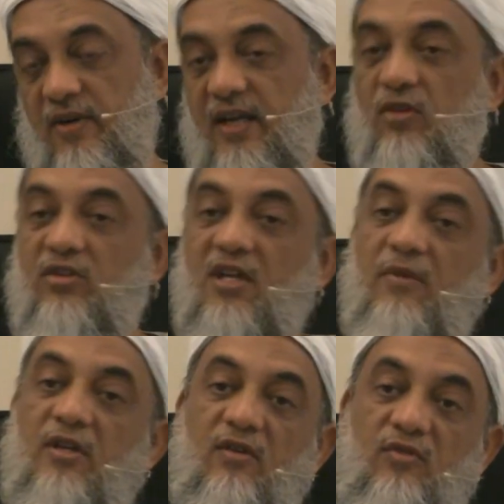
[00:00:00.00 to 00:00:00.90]
But I know
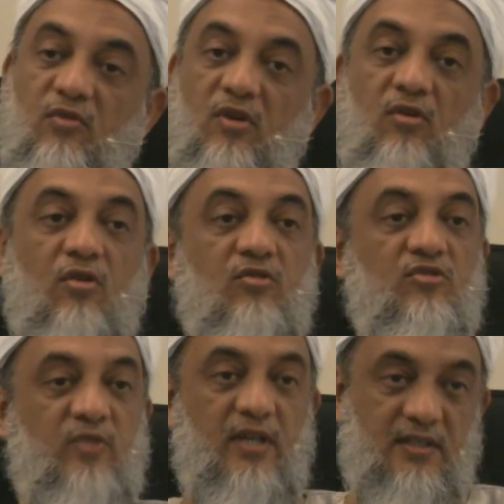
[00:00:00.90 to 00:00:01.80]
that many of you will go to
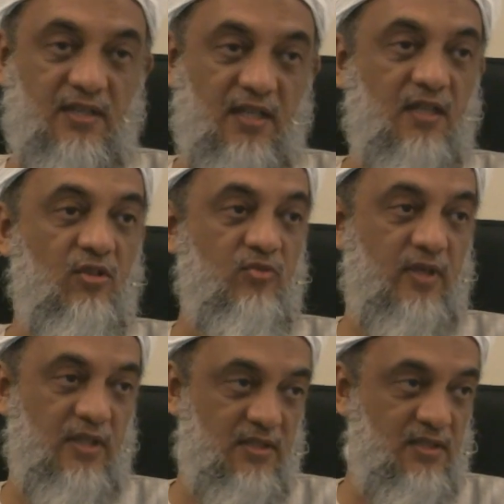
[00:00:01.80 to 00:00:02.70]
those weddings and attend those
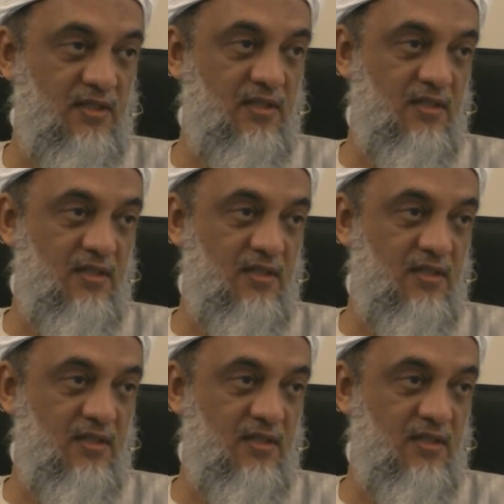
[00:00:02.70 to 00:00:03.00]
weddings.